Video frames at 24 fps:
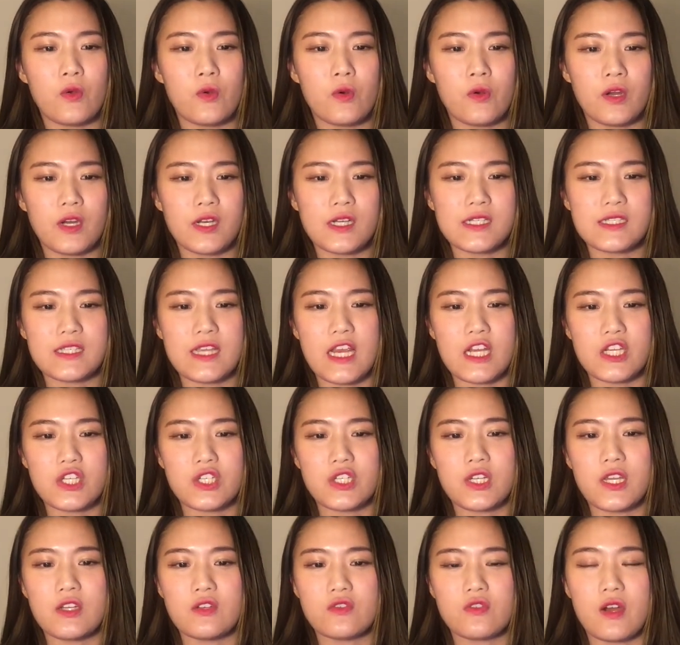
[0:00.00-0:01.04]
organization
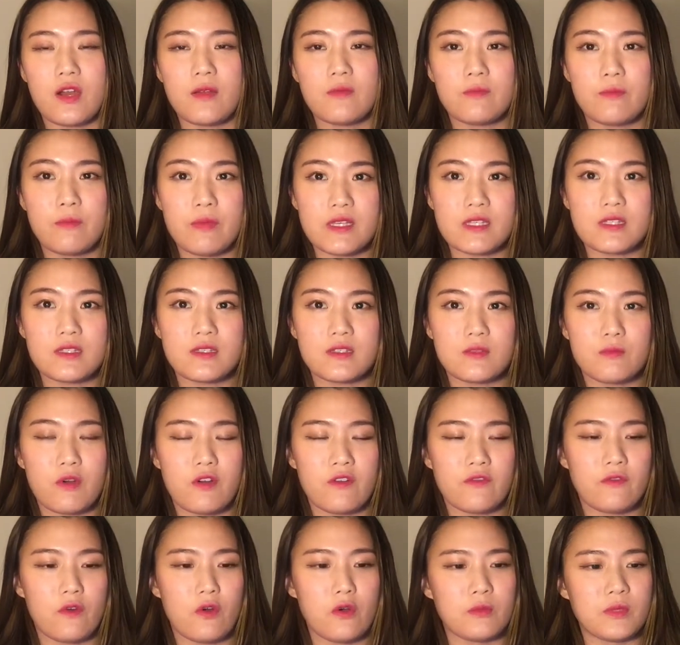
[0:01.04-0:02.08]
and drive business
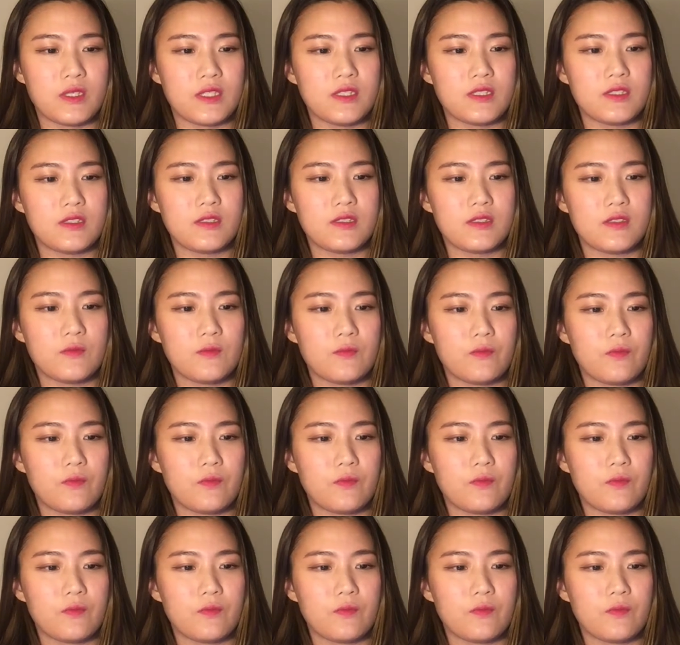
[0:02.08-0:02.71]
performance.